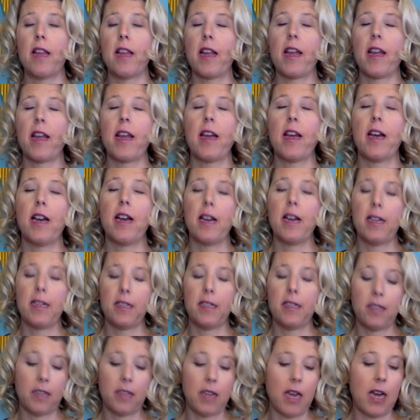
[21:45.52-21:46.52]

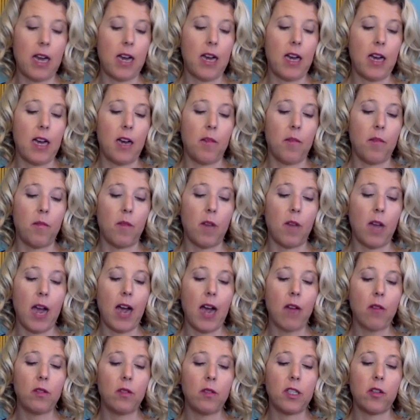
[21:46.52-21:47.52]
And
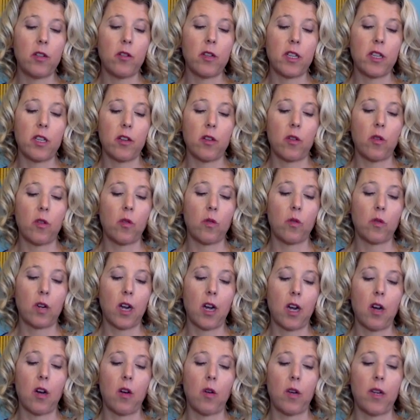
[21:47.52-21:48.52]
how do you
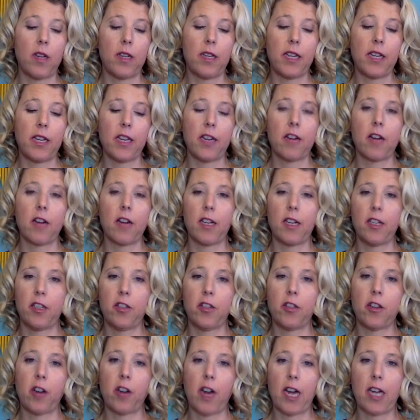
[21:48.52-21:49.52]
go in here and do
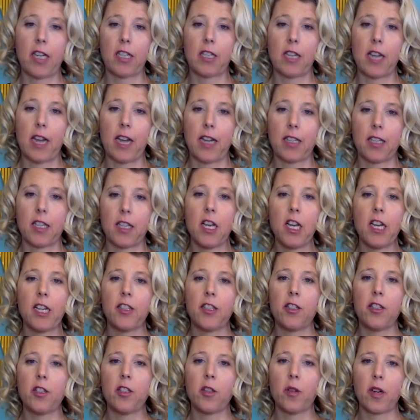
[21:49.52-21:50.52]
your hashtags?
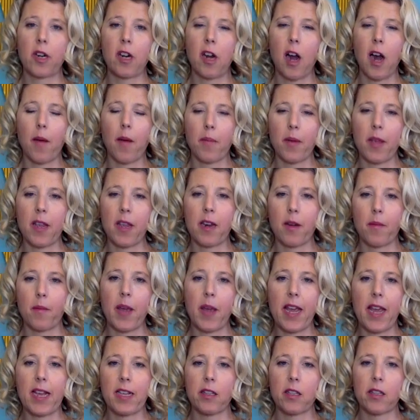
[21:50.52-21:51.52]
Do you do a copy and a
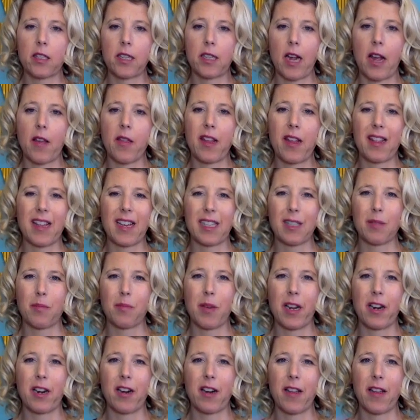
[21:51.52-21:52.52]
paste? I think that's
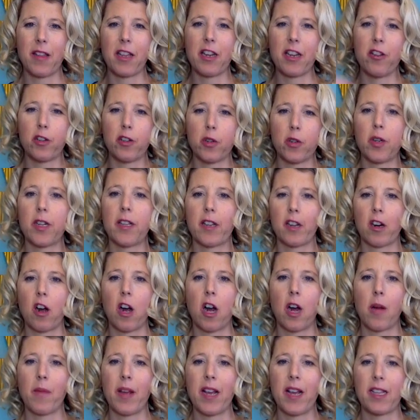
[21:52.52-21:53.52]
better. And then you do it in the
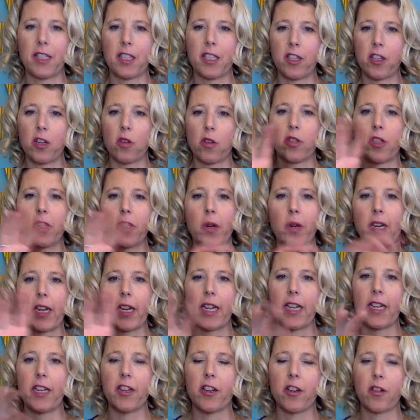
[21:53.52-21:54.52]
comments. You don't do it
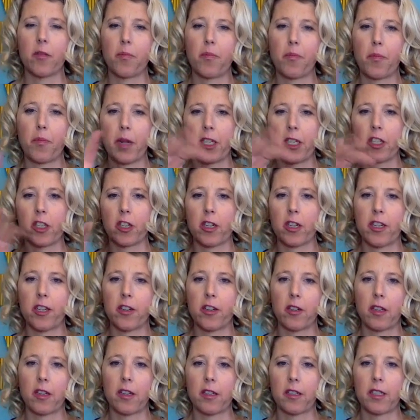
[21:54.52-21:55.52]
in your picture and
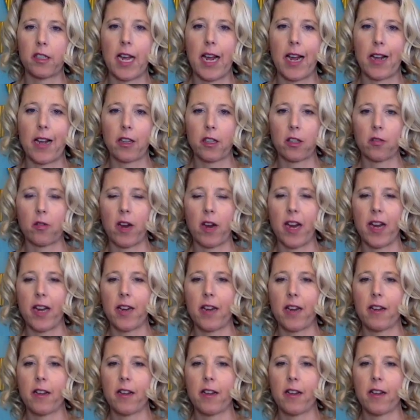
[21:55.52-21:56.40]
your little text, right?